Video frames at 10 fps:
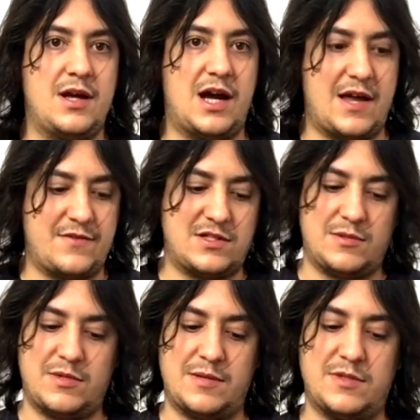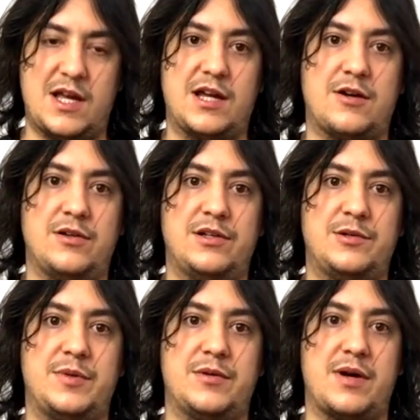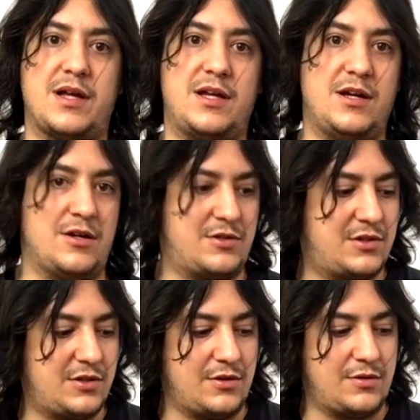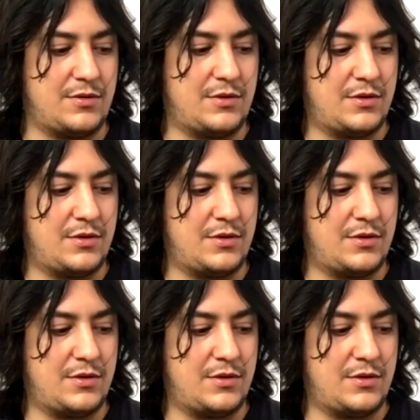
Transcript: I even sometimes anchor a little bit right here too